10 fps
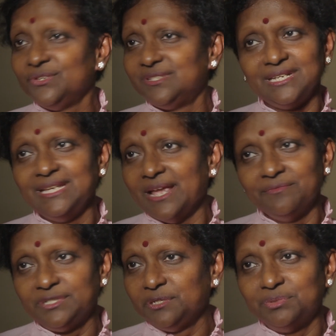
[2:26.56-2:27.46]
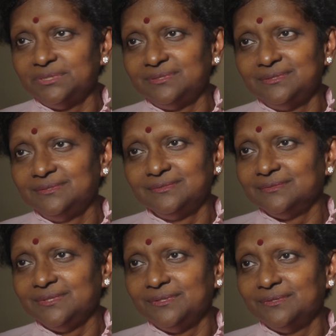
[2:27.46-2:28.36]
is inevitable,
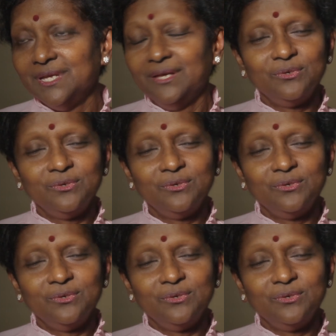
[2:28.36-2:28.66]
you know.